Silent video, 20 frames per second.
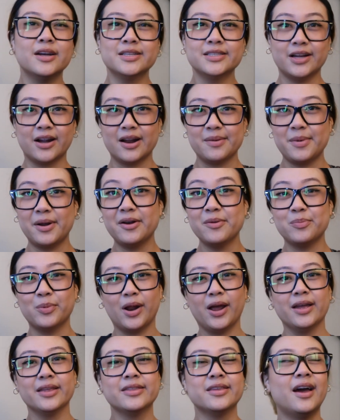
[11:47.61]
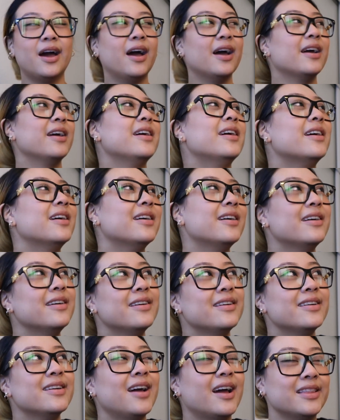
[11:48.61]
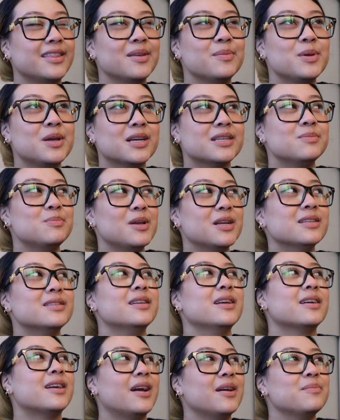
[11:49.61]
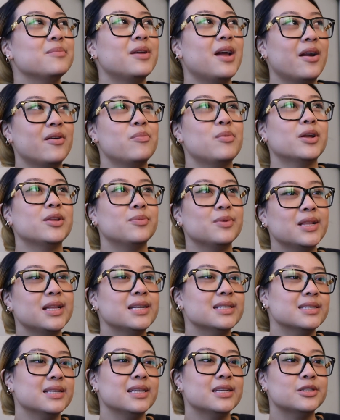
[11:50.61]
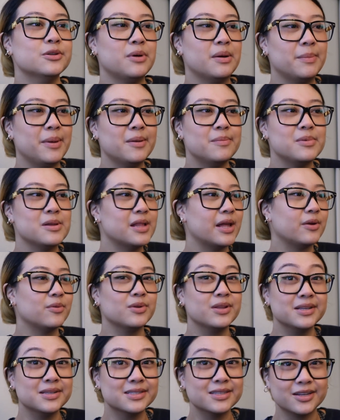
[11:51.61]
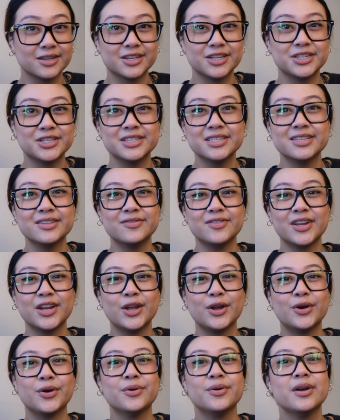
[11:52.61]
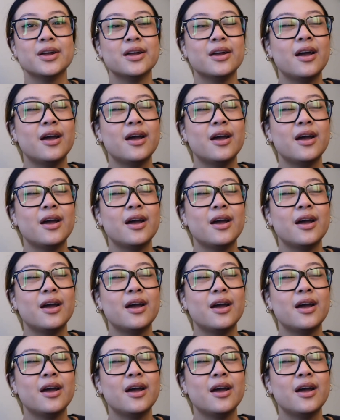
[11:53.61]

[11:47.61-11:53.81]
Sorry, I'm out of breath. I think because being sick, I'm out of breath really easily, so I might be like really sluggish in this video,